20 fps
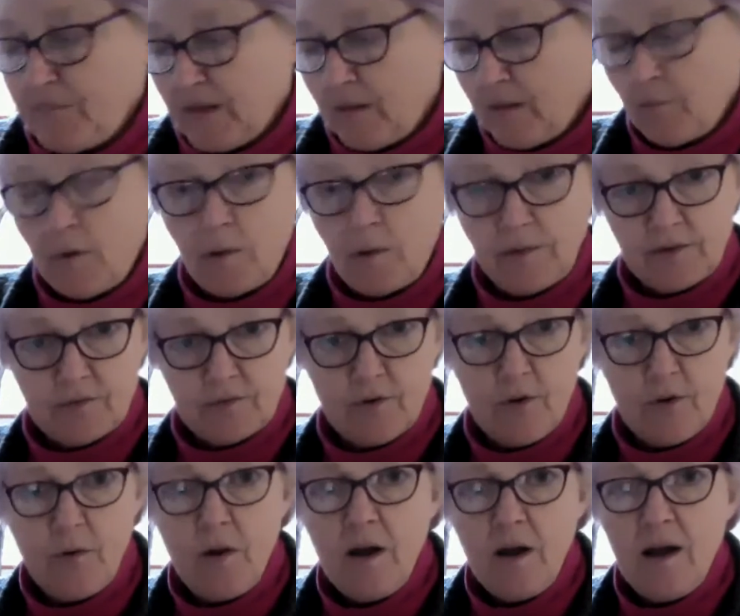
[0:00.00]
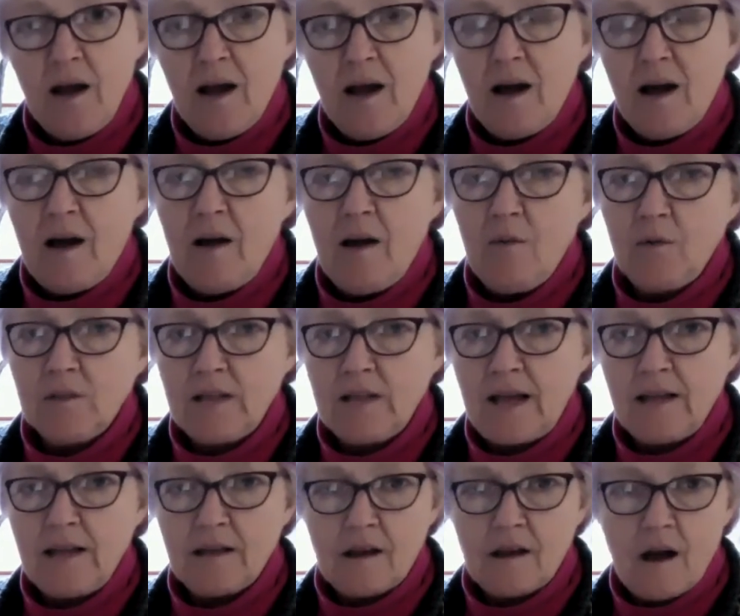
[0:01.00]
pop through, I will
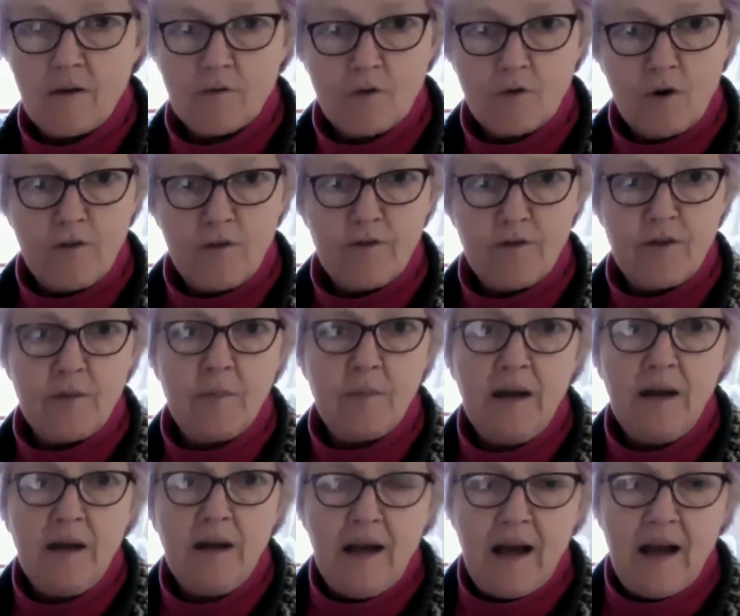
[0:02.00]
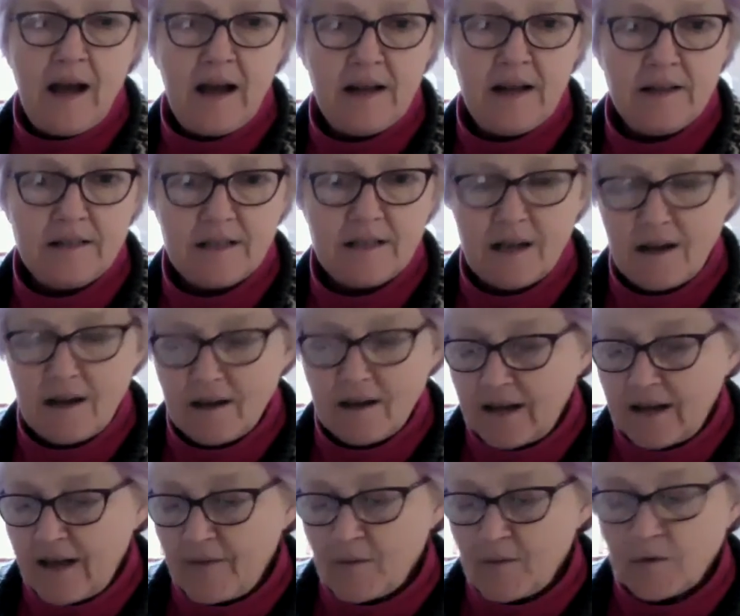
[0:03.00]
take the cover off them and
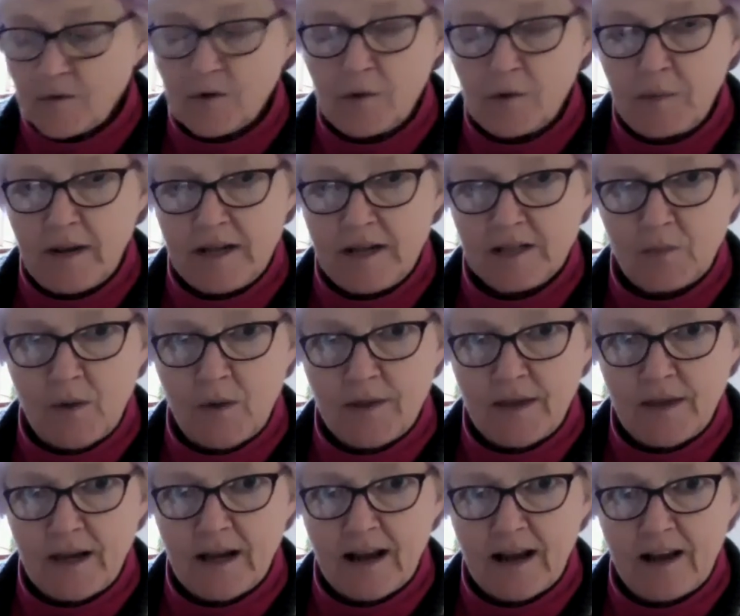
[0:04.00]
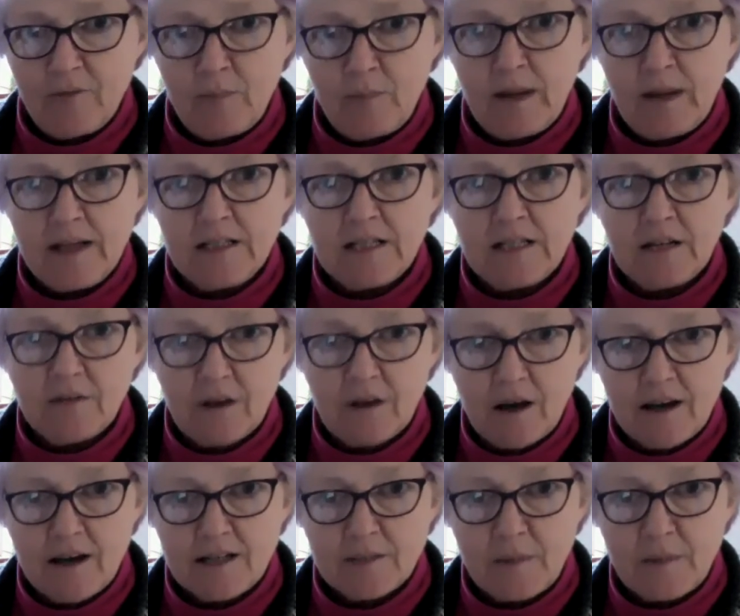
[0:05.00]
get them to a place where they can have plenty of
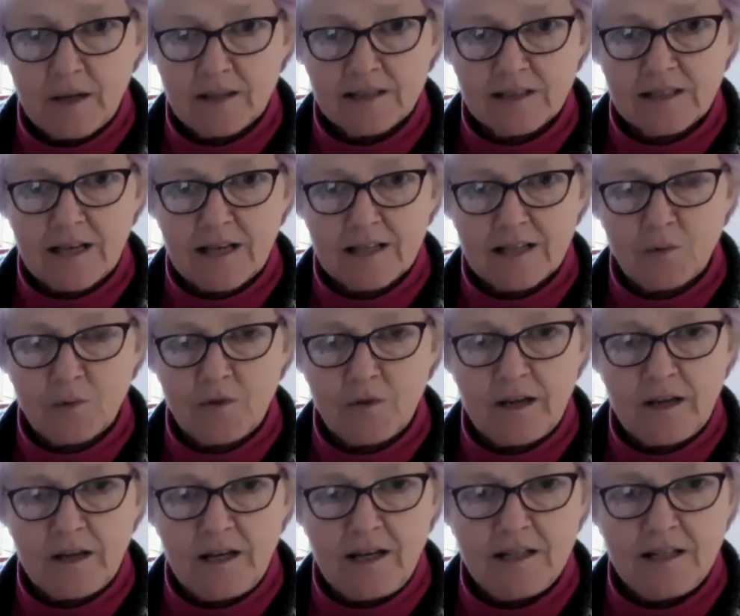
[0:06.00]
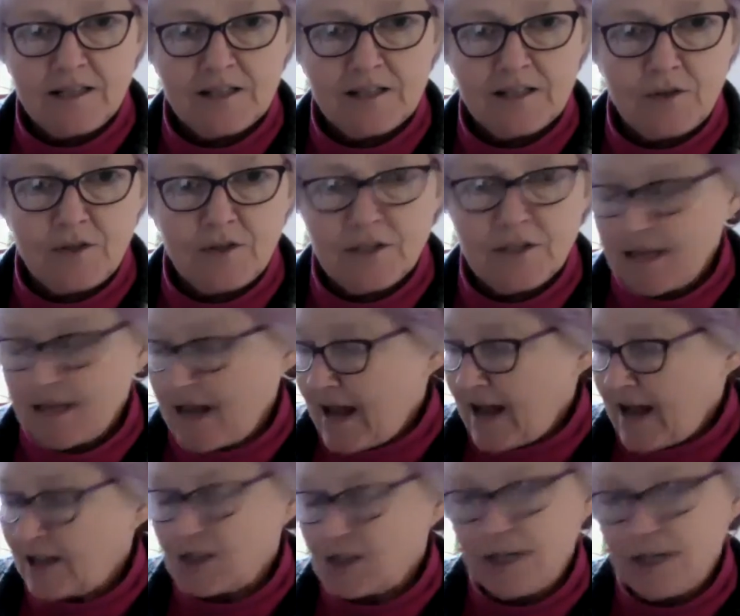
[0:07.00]
light, because that's what they need as soon as they
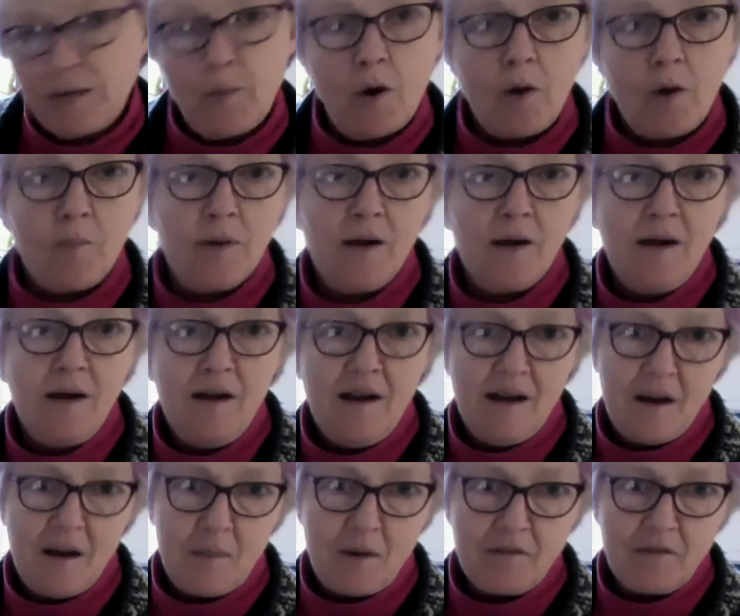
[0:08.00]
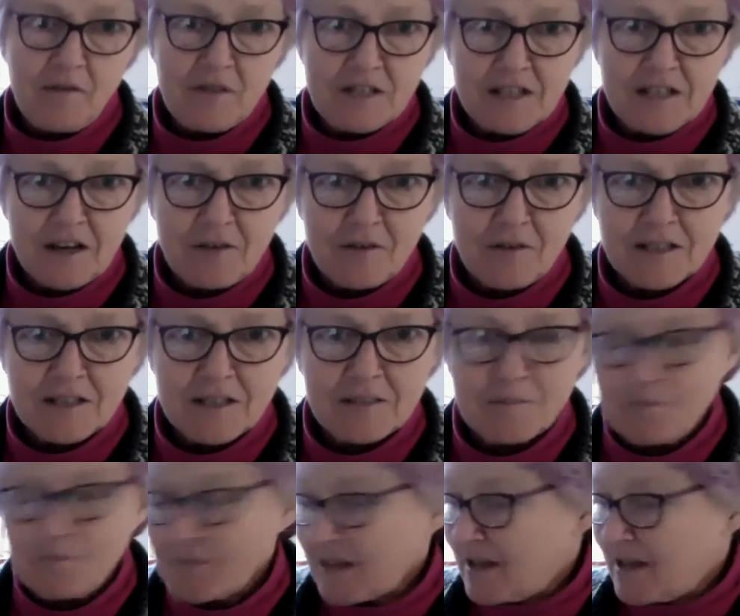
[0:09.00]
actually pop above the surface.
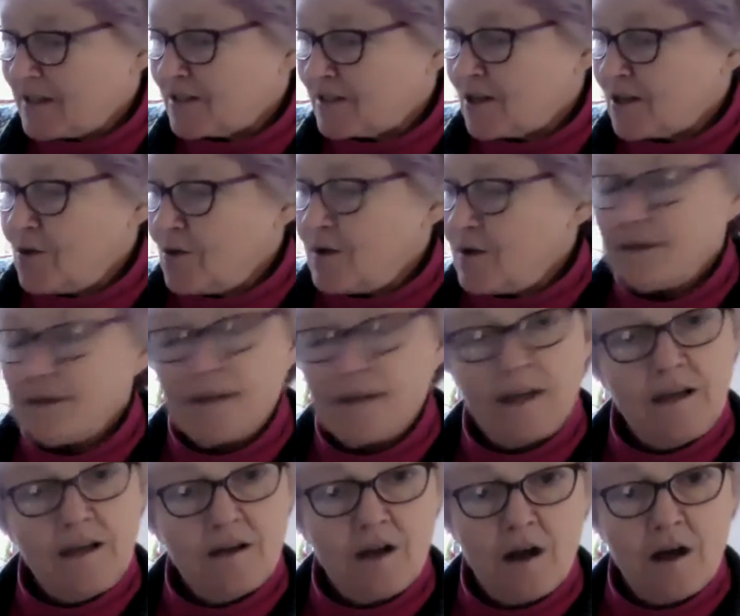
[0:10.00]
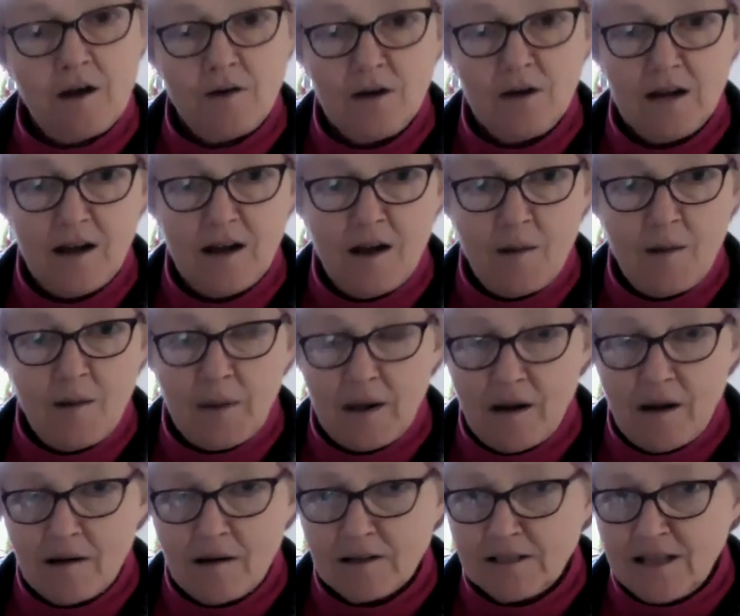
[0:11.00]
So there you go,
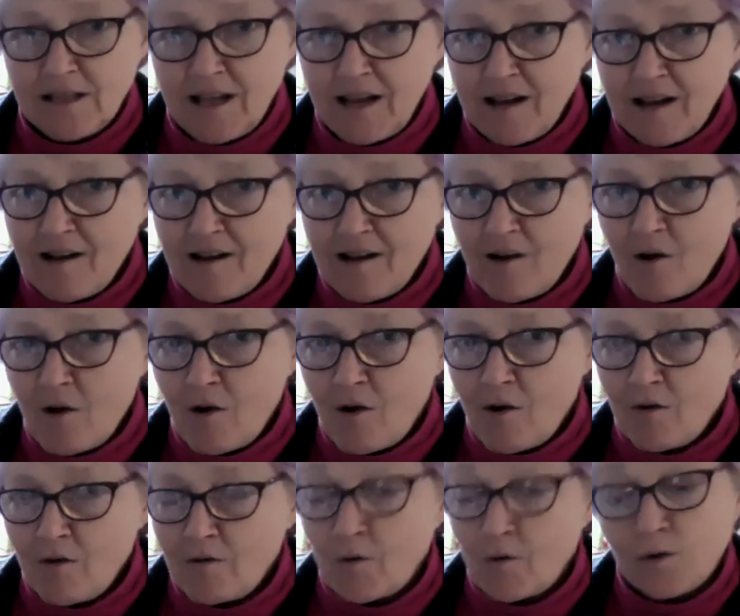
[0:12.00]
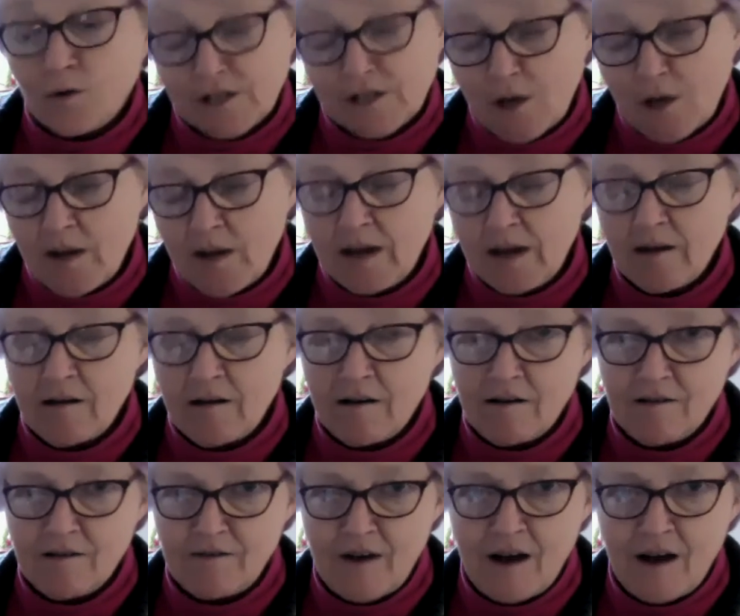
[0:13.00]
planting of or sowing
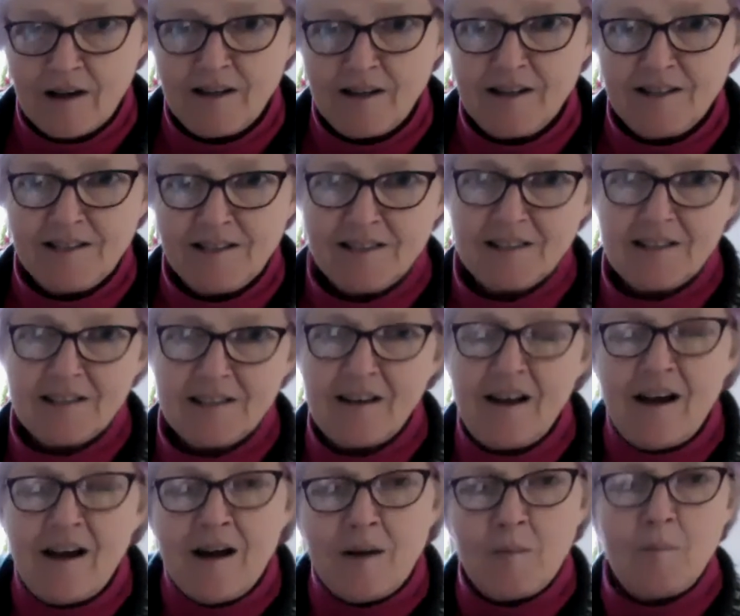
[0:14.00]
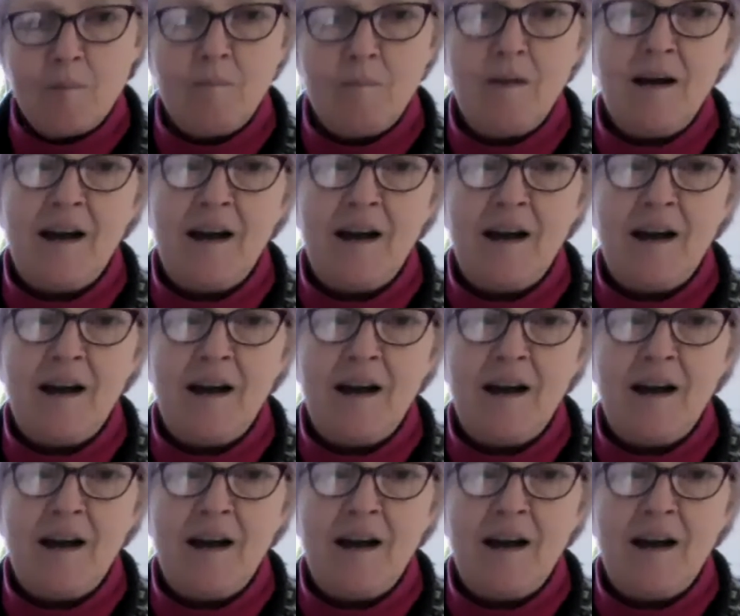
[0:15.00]
of onions, and